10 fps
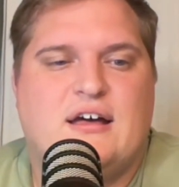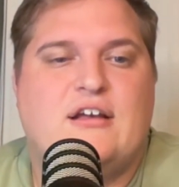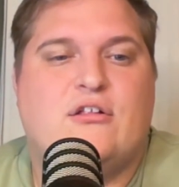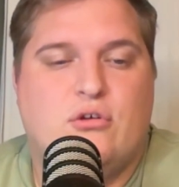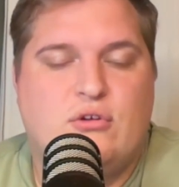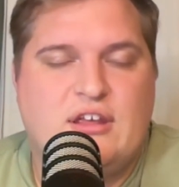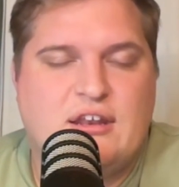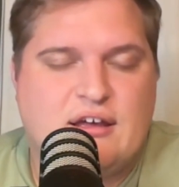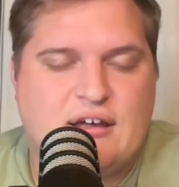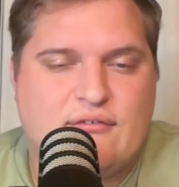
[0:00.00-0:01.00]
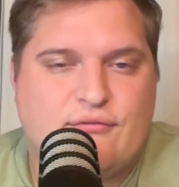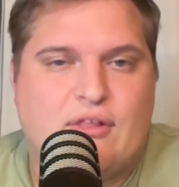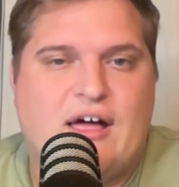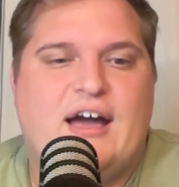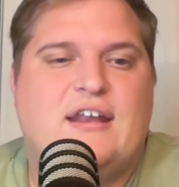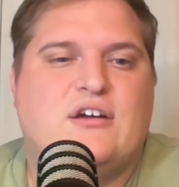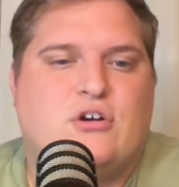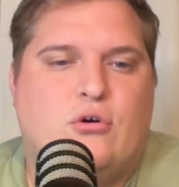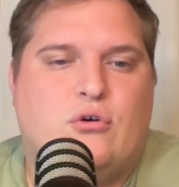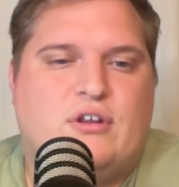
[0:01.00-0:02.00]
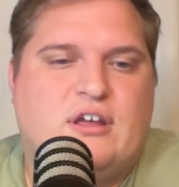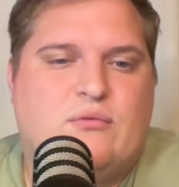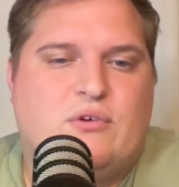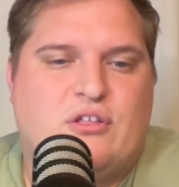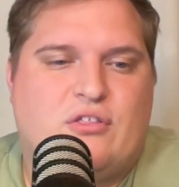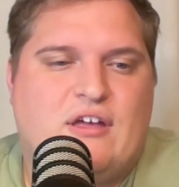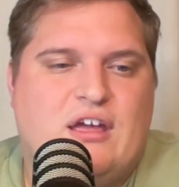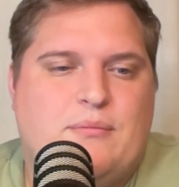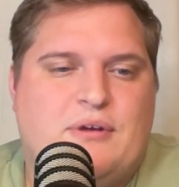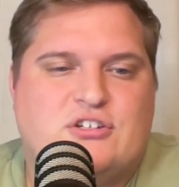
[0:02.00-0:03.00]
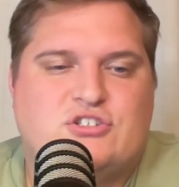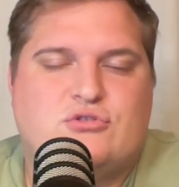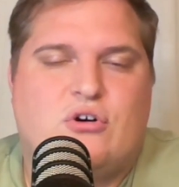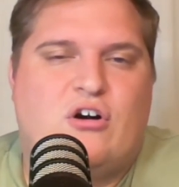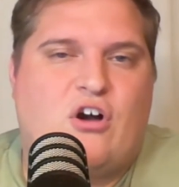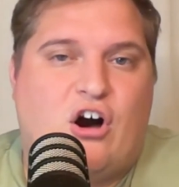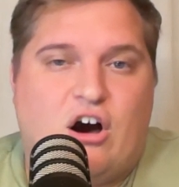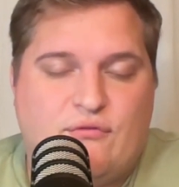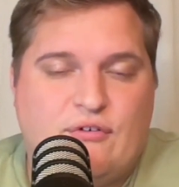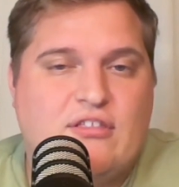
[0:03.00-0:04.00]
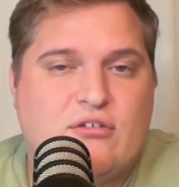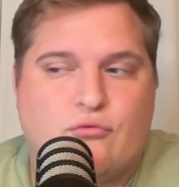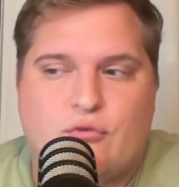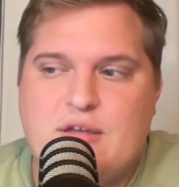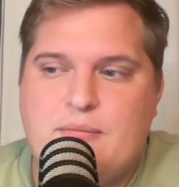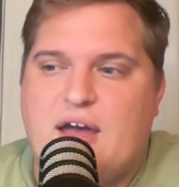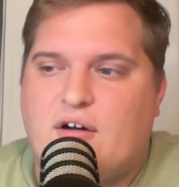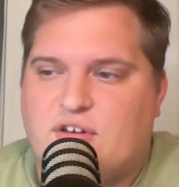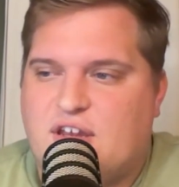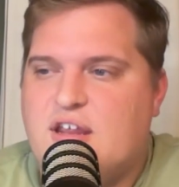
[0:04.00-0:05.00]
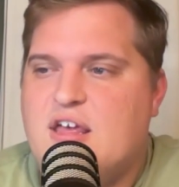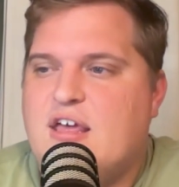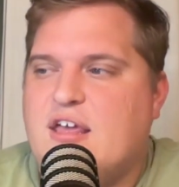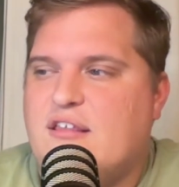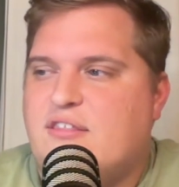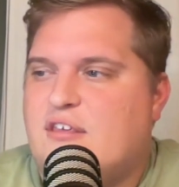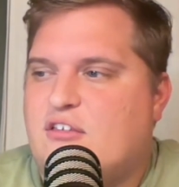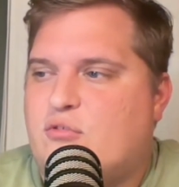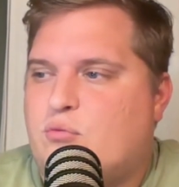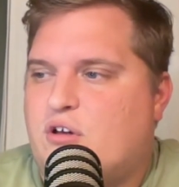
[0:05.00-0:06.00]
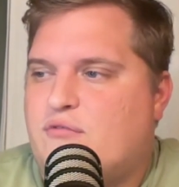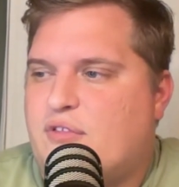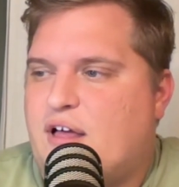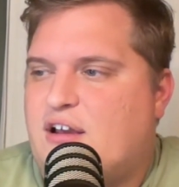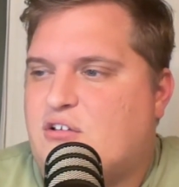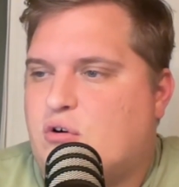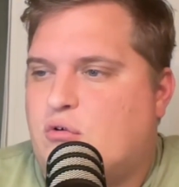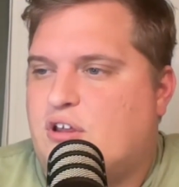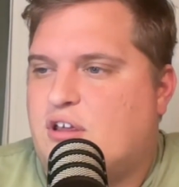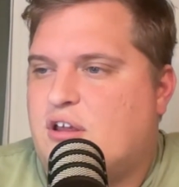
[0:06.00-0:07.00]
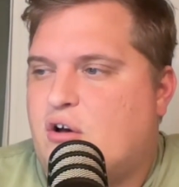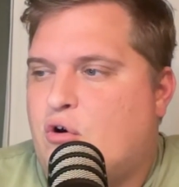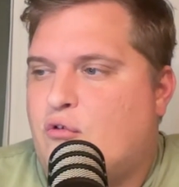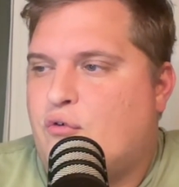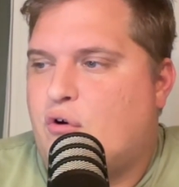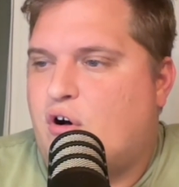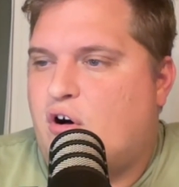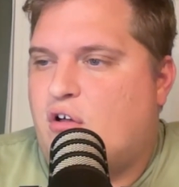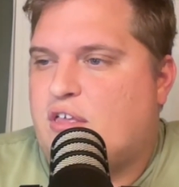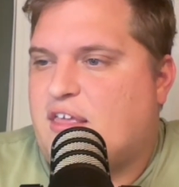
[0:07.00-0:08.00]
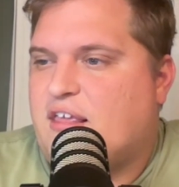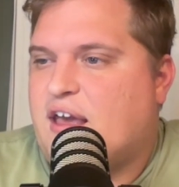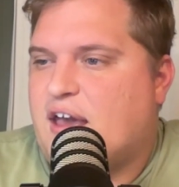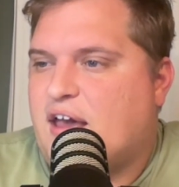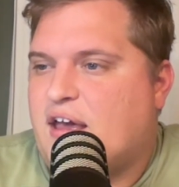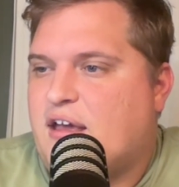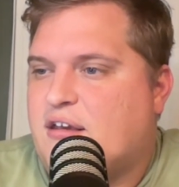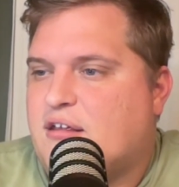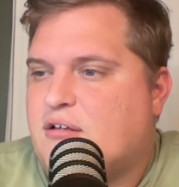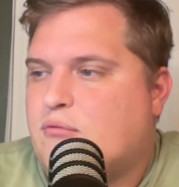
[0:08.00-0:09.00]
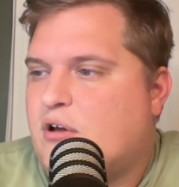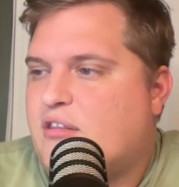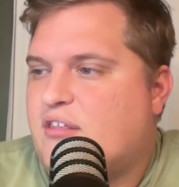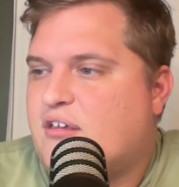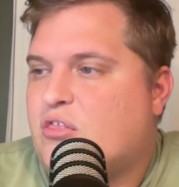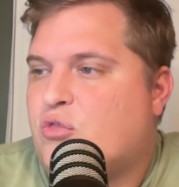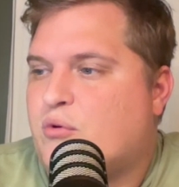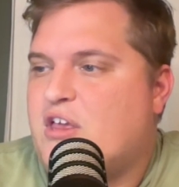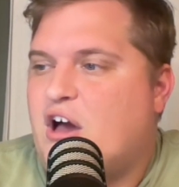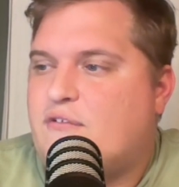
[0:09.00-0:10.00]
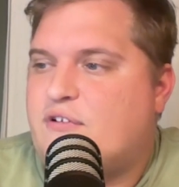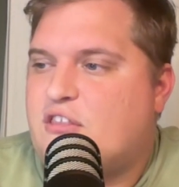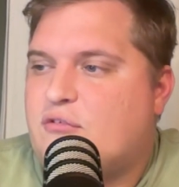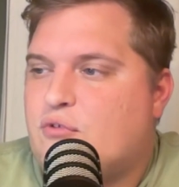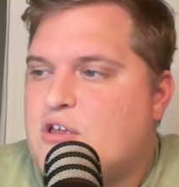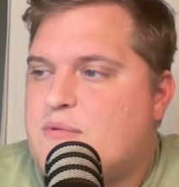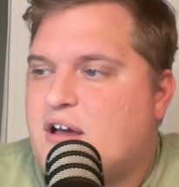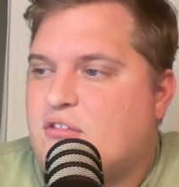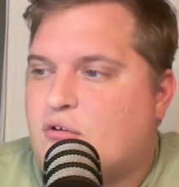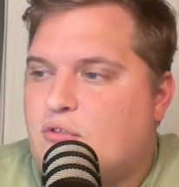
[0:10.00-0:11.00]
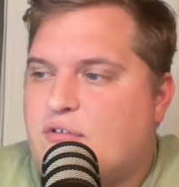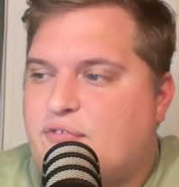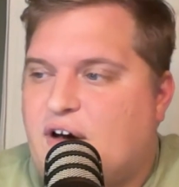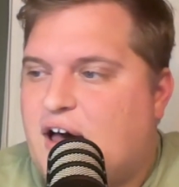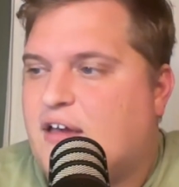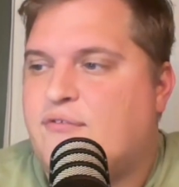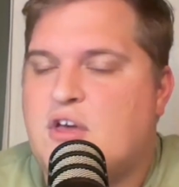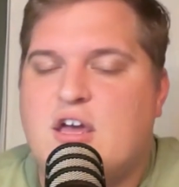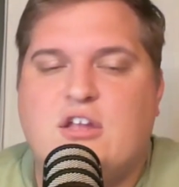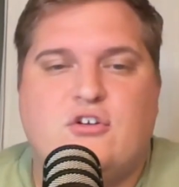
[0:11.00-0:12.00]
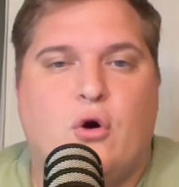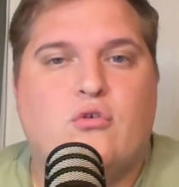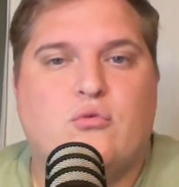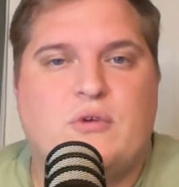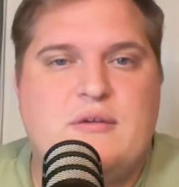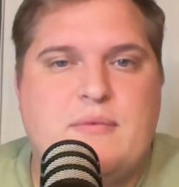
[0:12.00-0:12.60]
including Vlad Golden with a layup and strong offensive rebounding in this one. Vlad Golden, overall, he had, 3 offensive rebounds, only 5 total